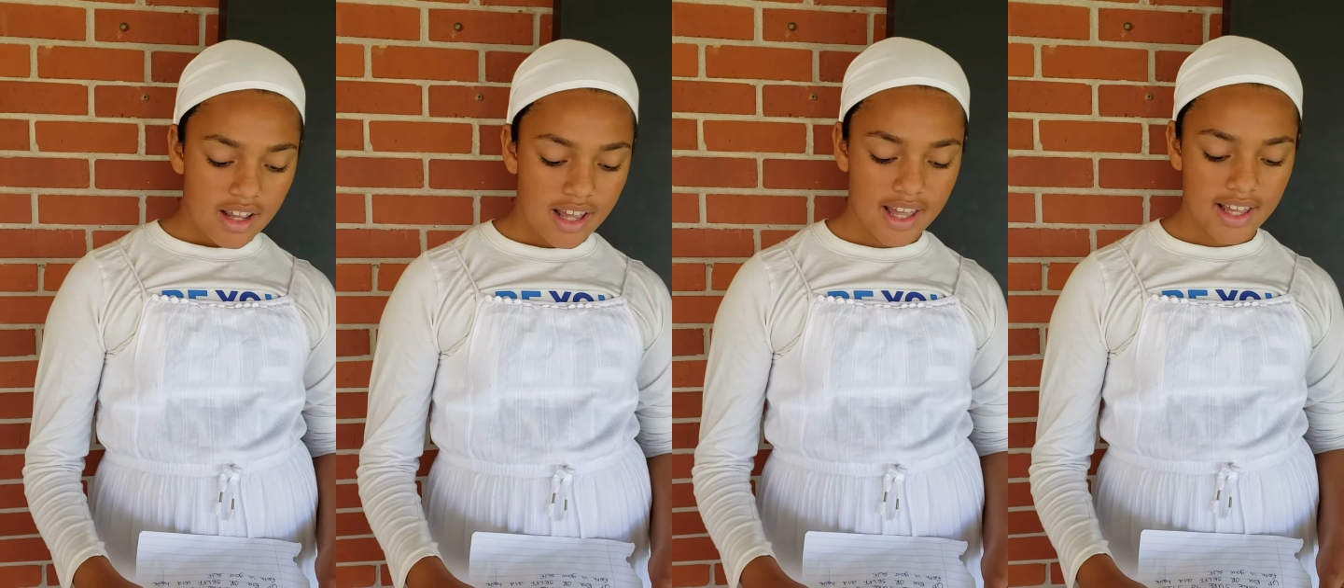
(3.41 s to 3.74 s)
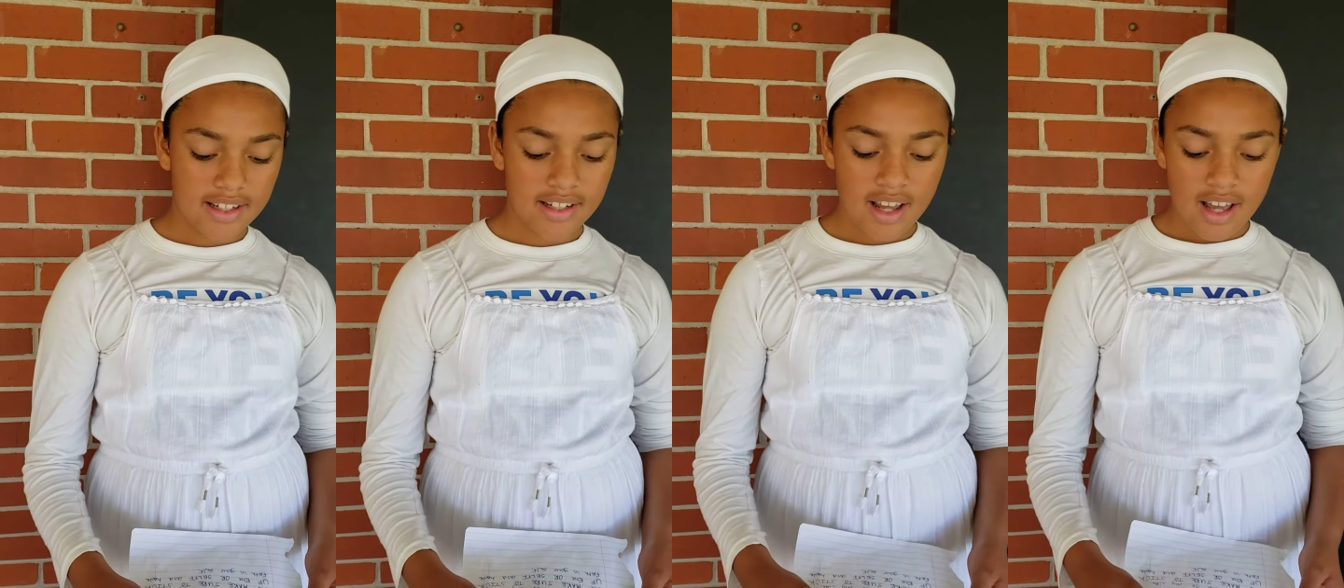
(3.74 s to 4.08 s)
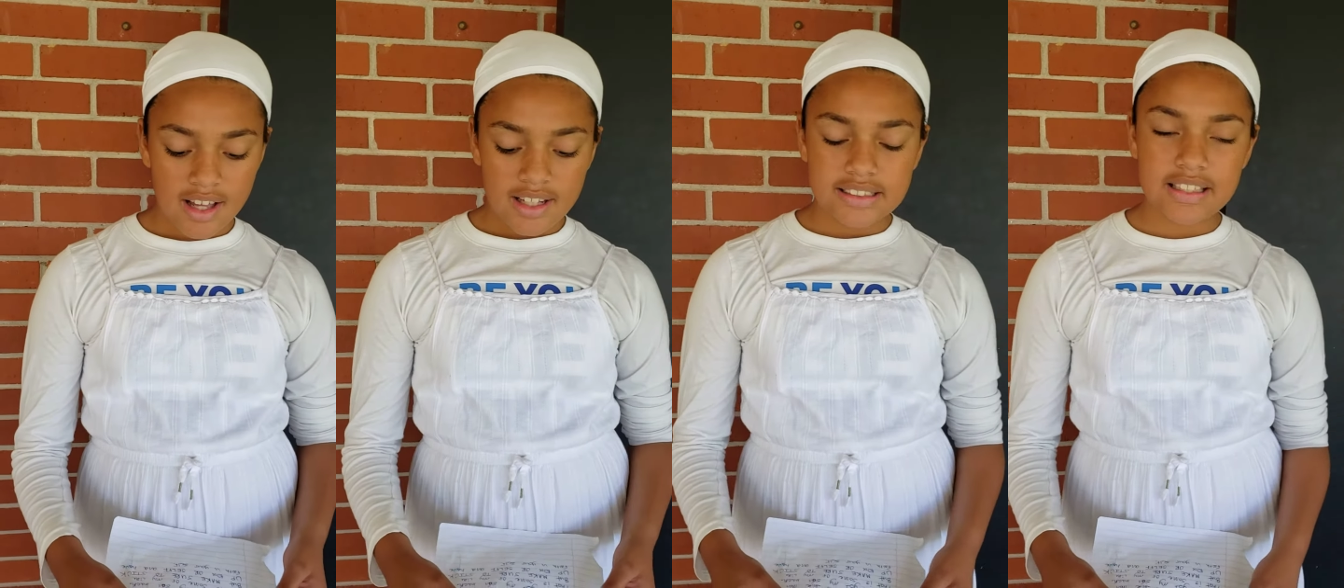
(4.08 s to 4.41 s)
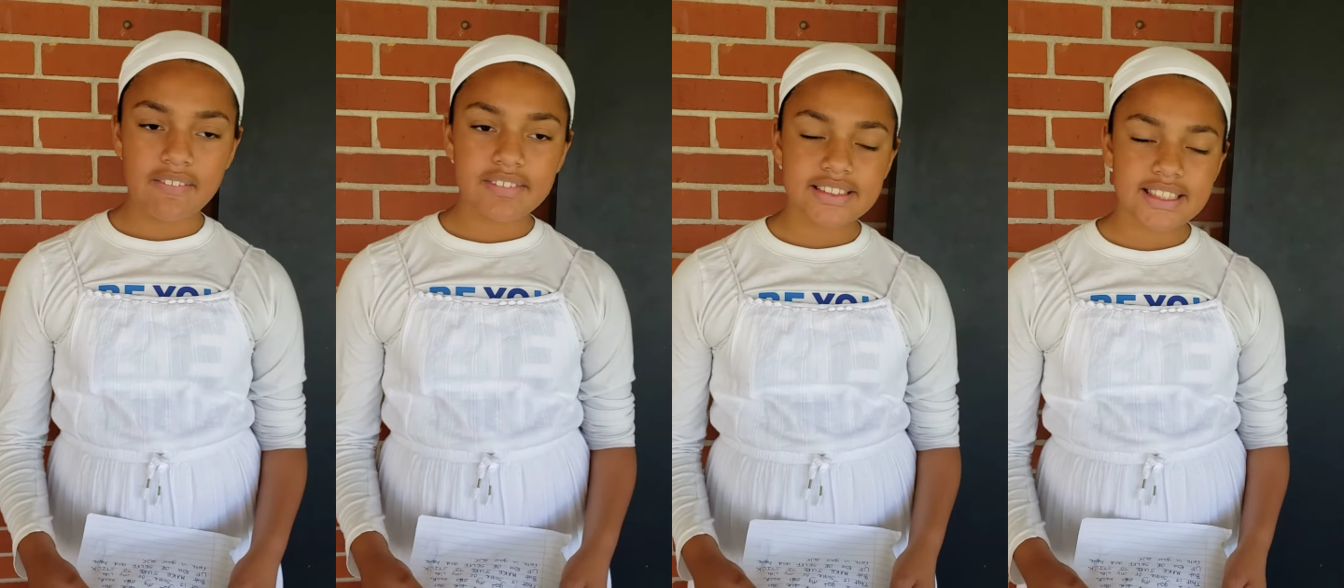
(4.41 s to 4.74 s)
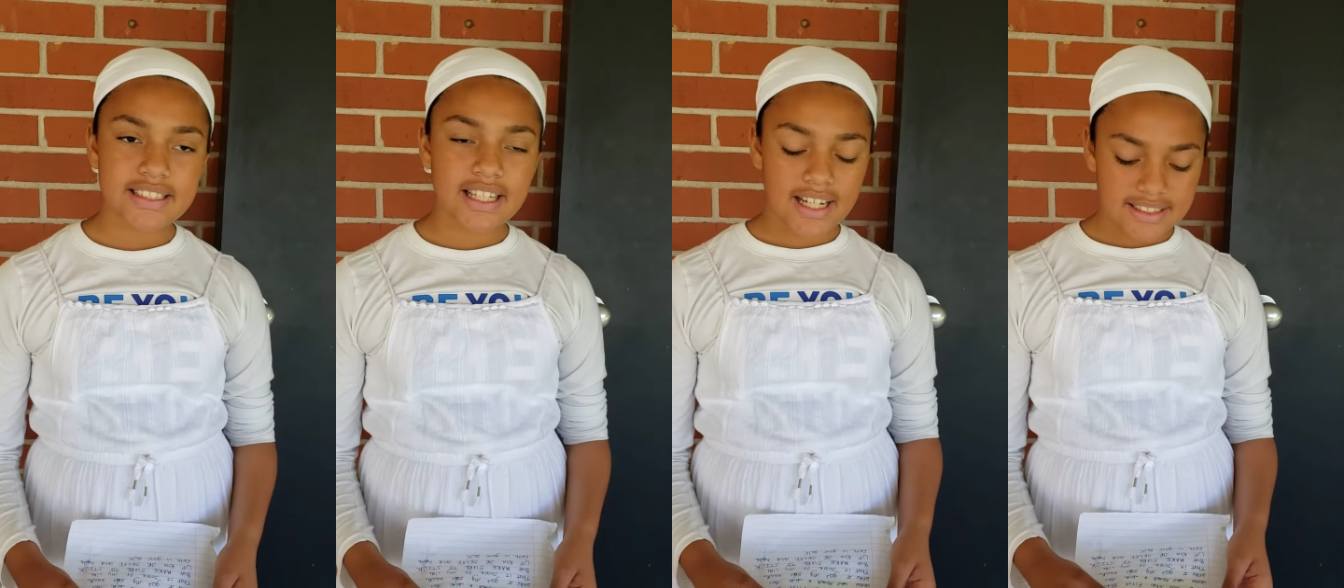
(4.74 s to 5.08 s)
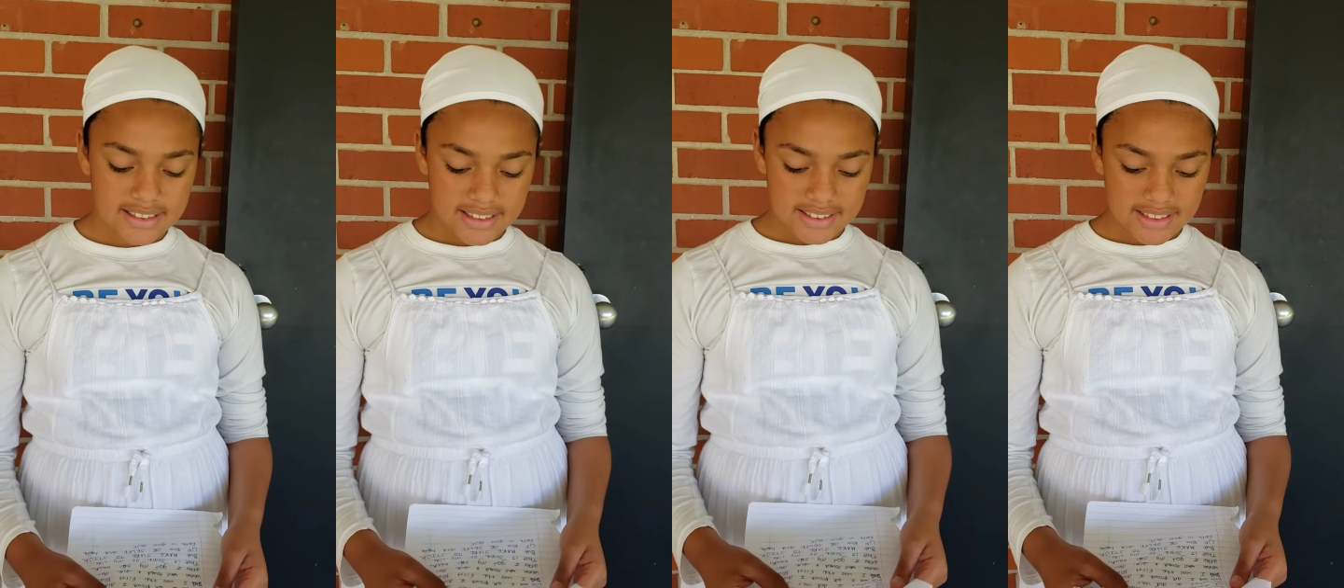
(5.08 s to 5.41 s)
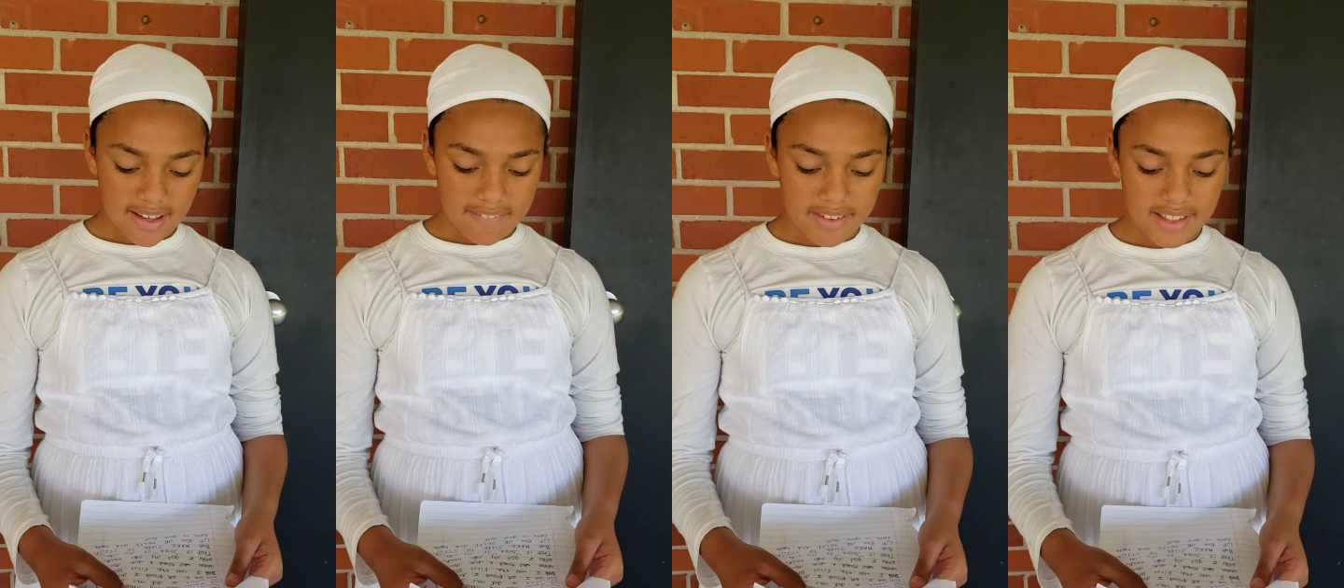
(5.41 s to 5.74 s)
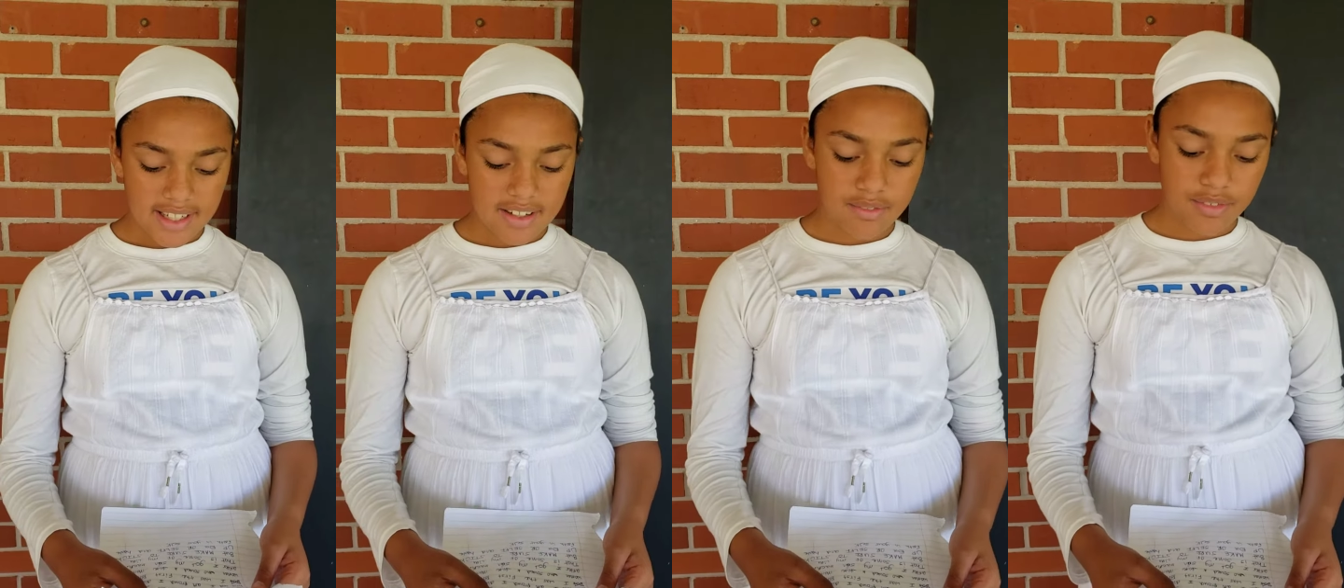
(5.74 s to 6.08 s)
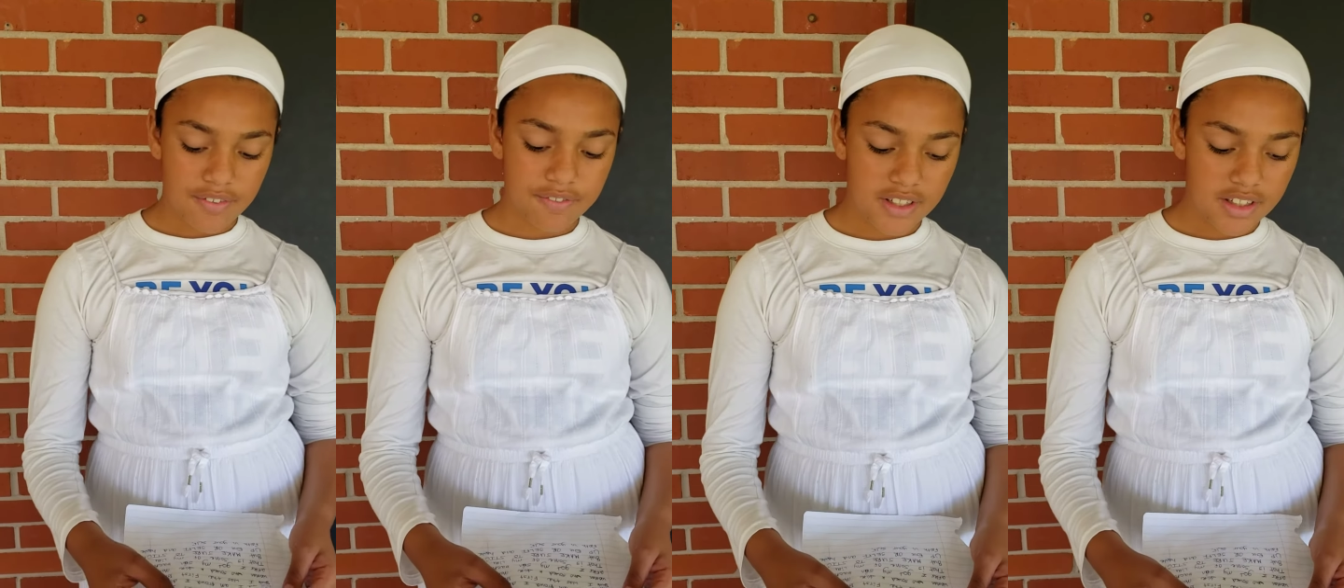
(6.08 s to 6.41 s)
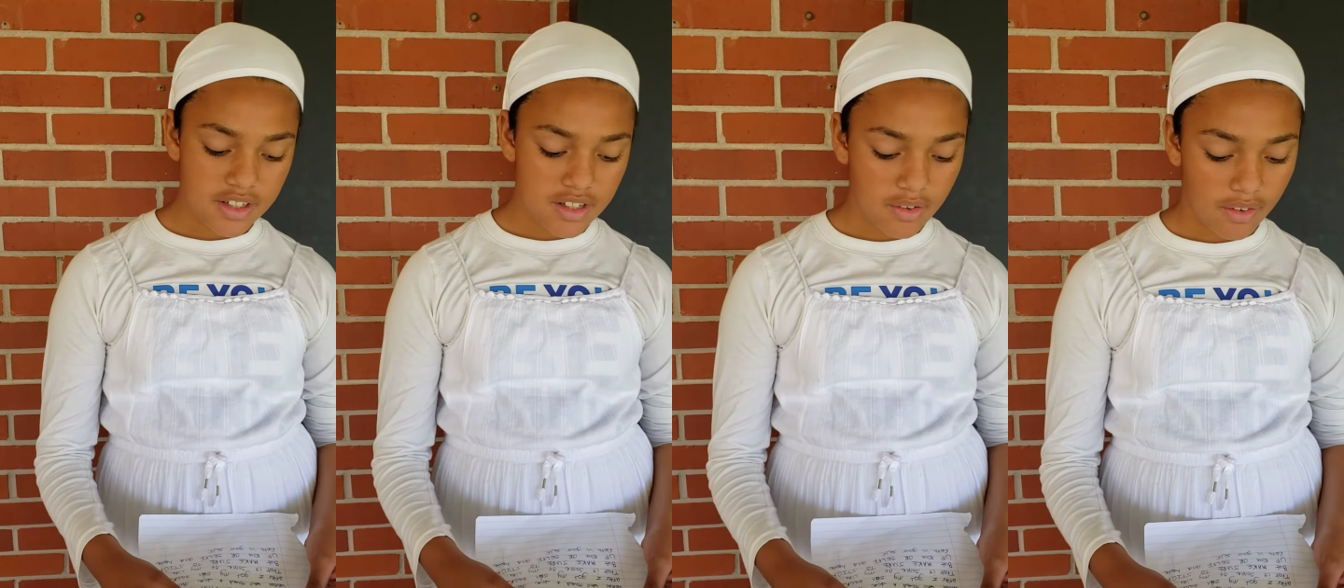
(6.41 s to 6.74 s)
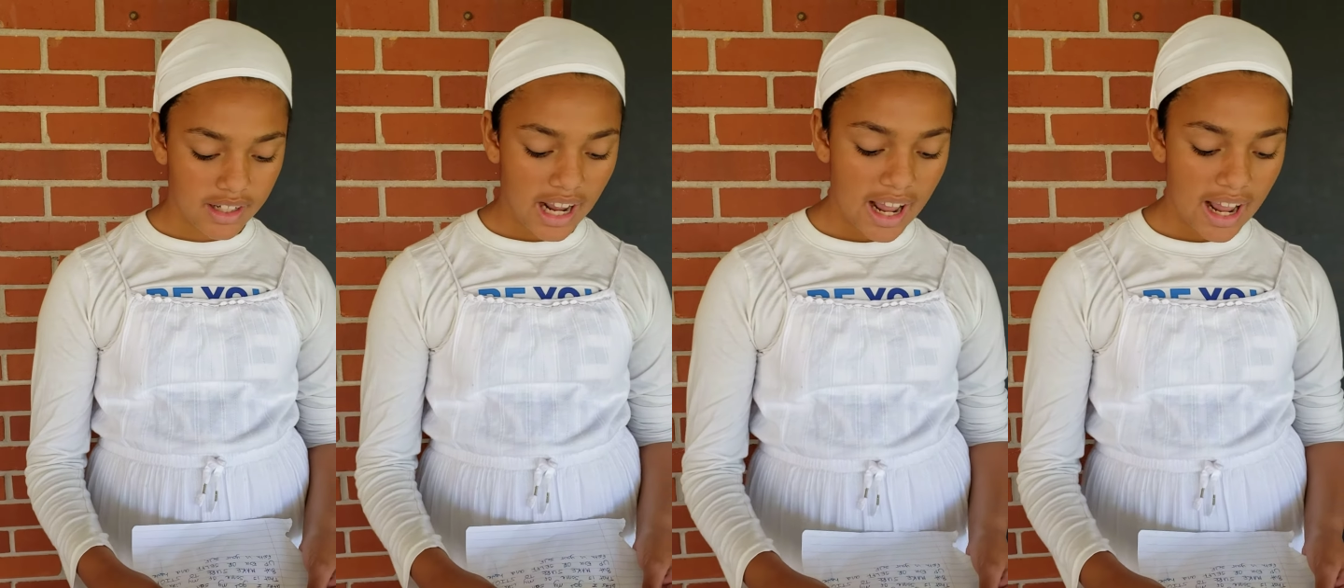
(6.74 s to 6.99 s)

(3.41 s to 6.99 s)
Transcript: in 1797 in Ripton, New York.